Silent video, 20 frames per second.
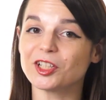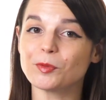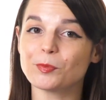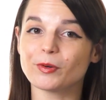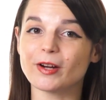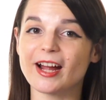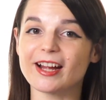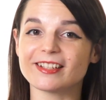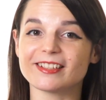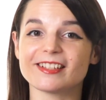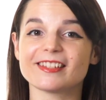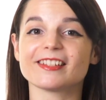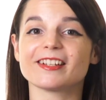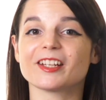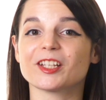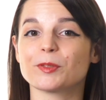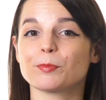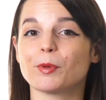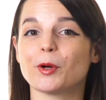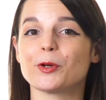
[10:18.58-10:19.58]
practice and
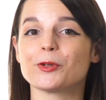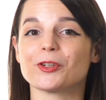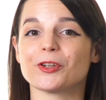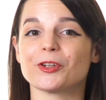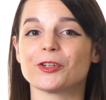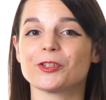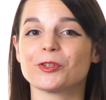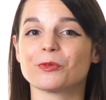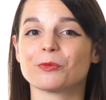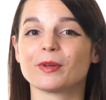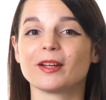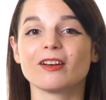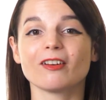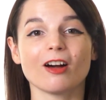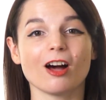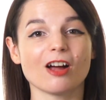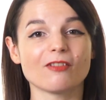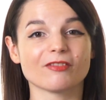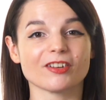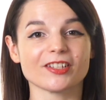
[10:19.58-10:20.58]
exposure to real
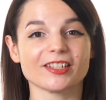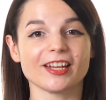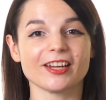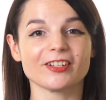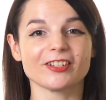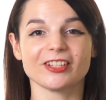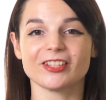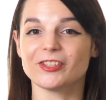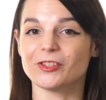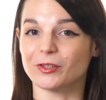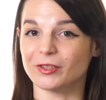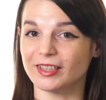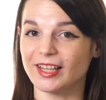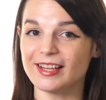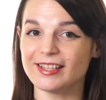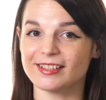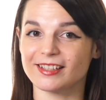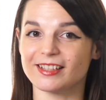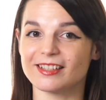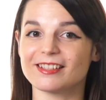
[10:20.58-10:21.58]
conversations or
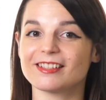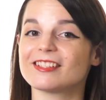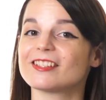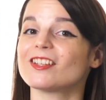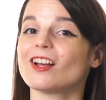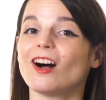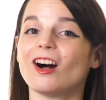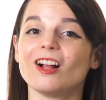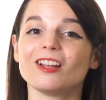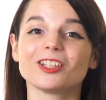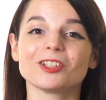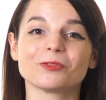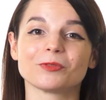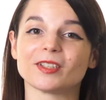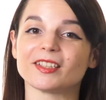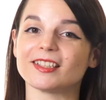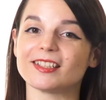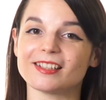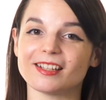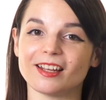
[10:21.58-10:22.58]
lessons is all it
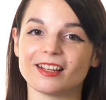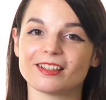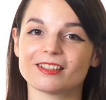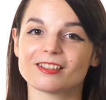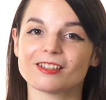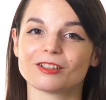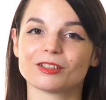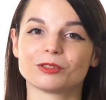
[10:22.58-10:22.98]
really takes.